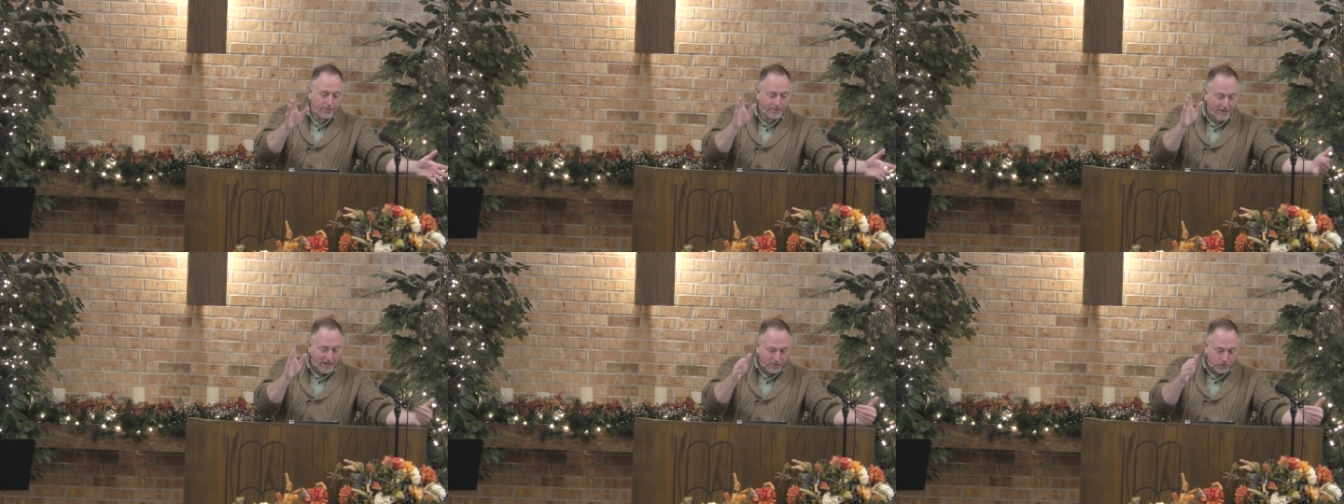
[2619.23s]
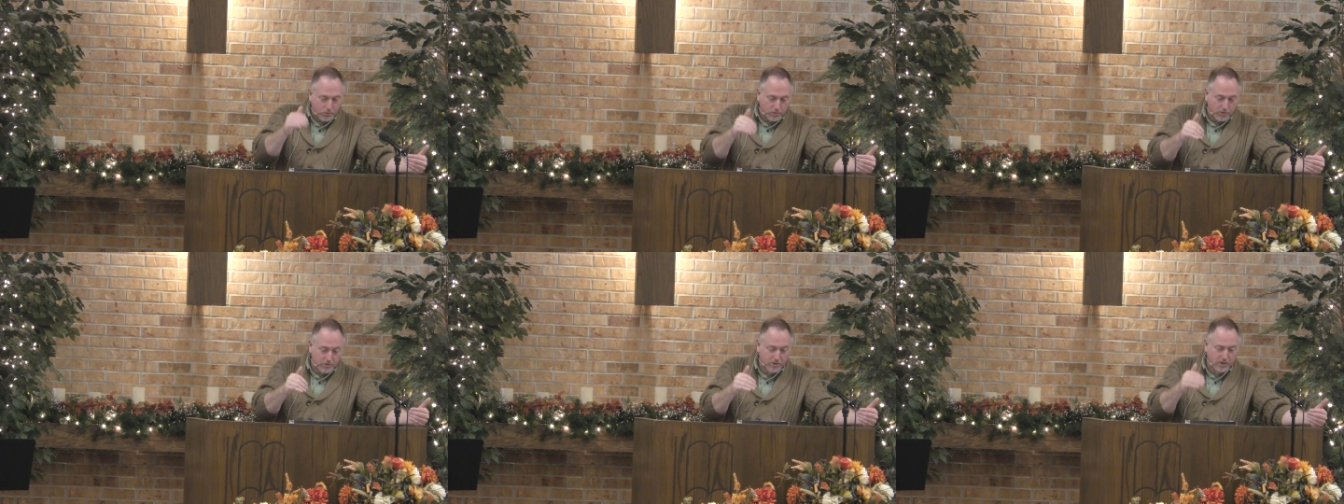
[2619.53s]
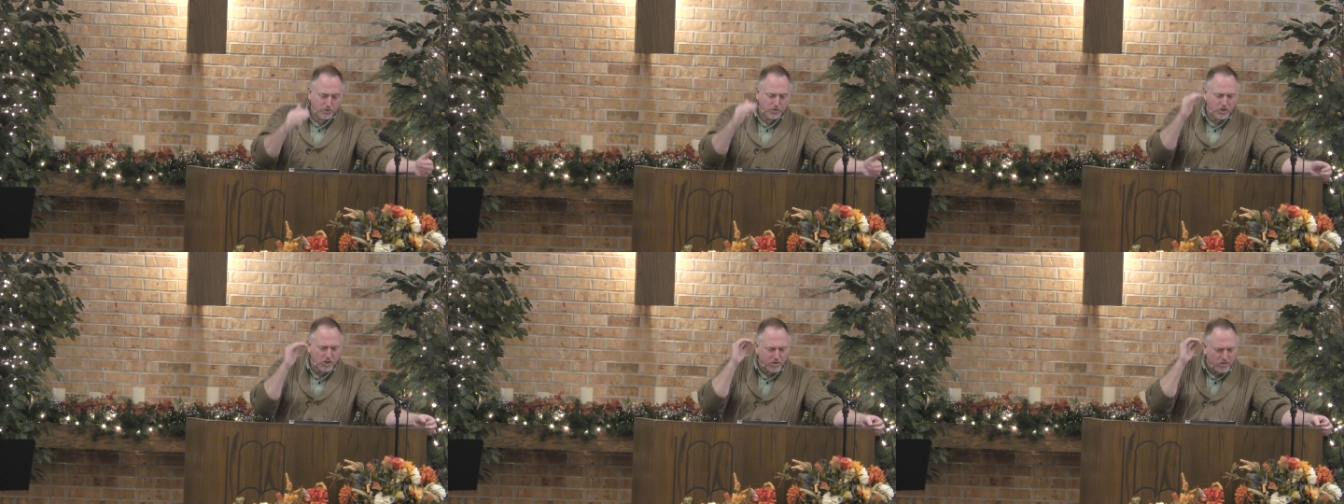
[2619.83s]
That's what it
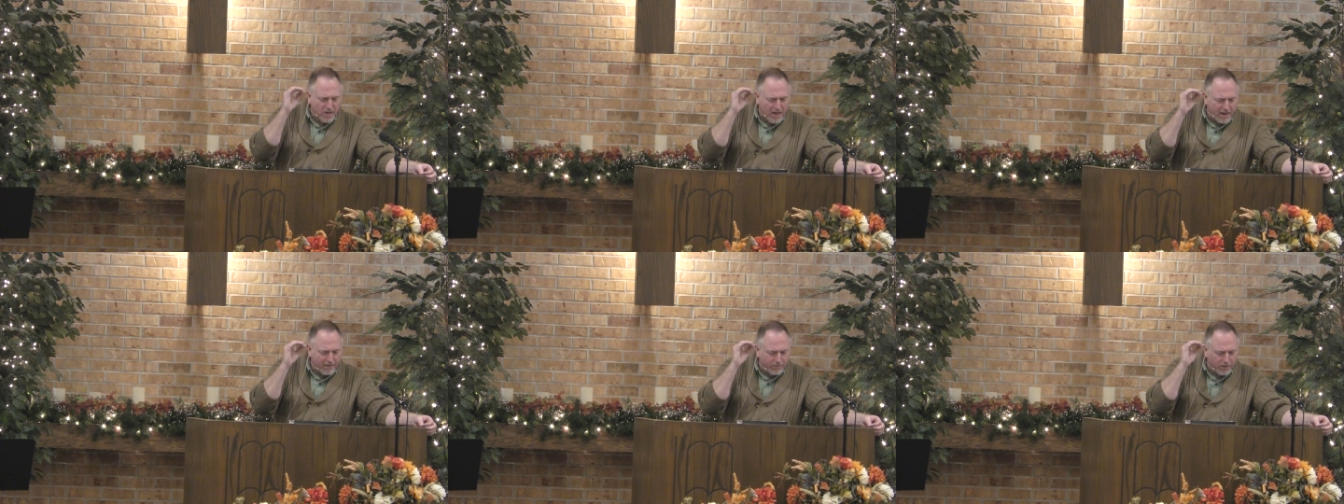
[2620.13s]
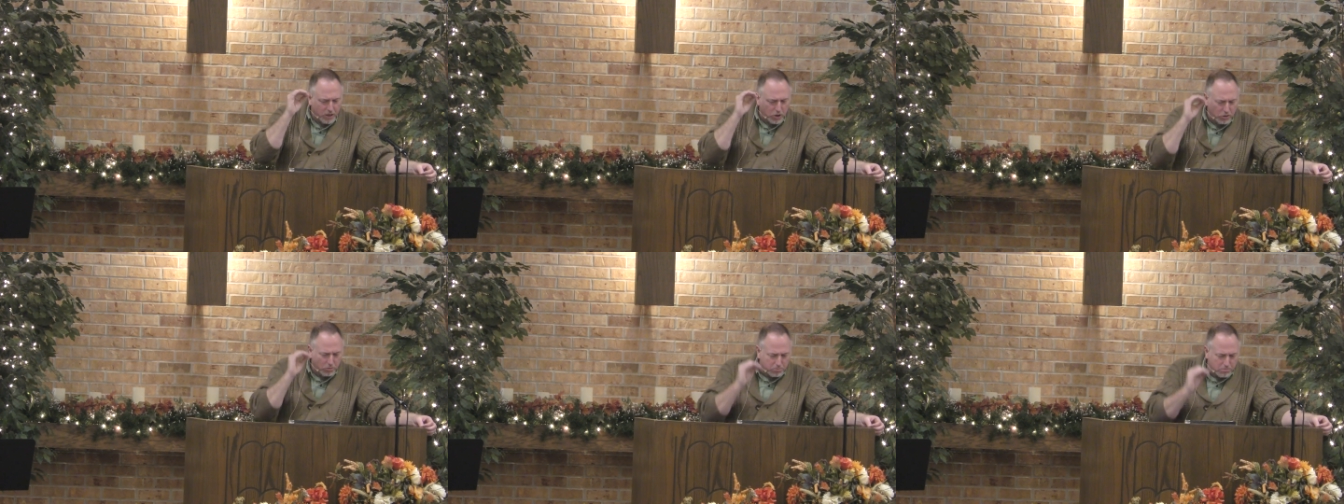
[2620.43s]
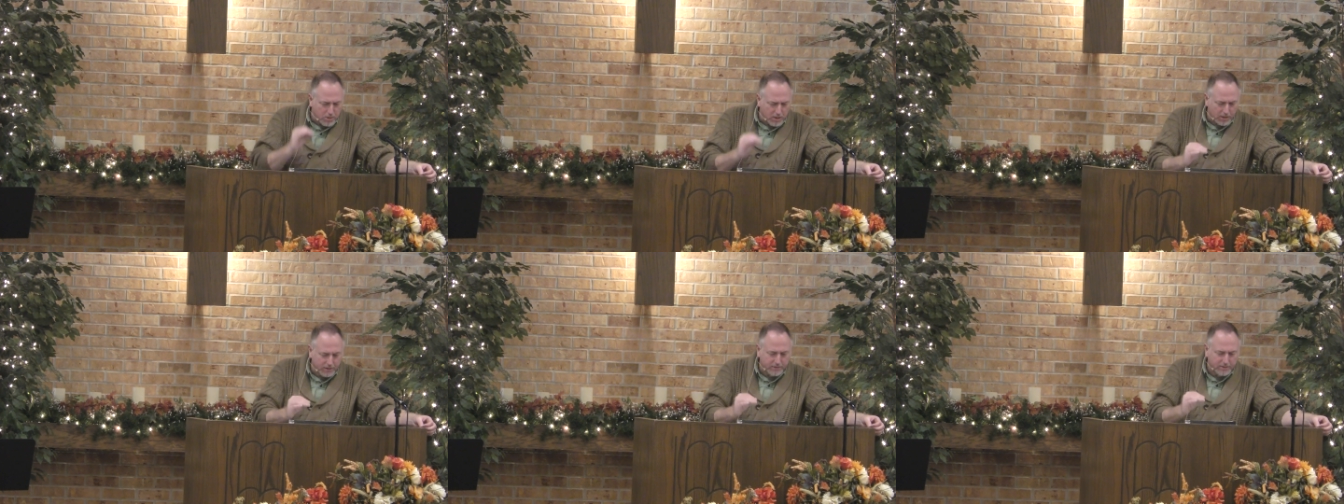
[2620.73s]
says. Just have the
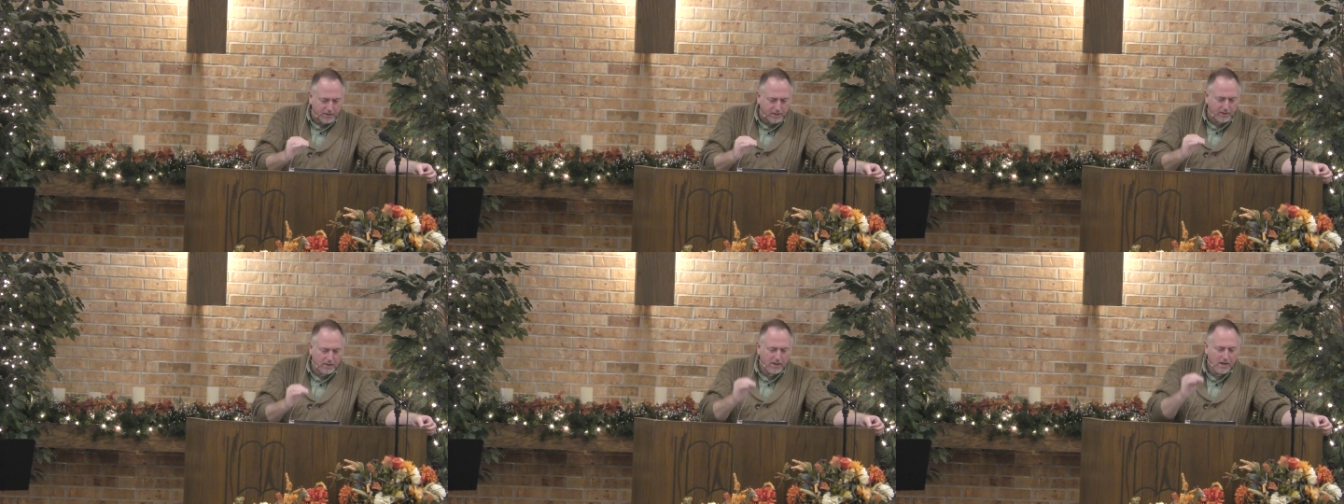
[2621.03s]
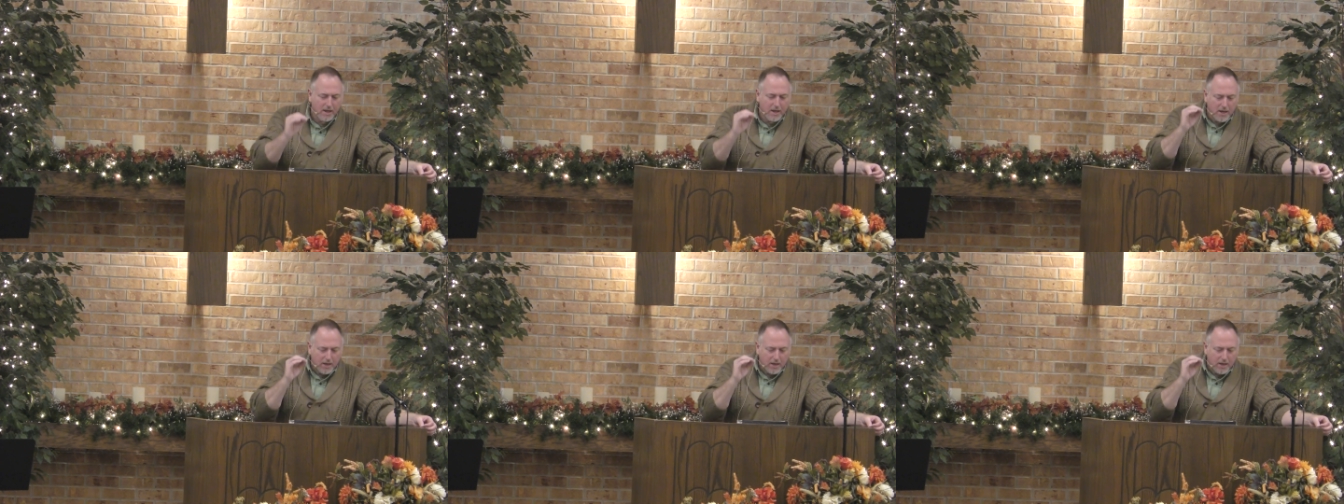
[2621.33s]
humility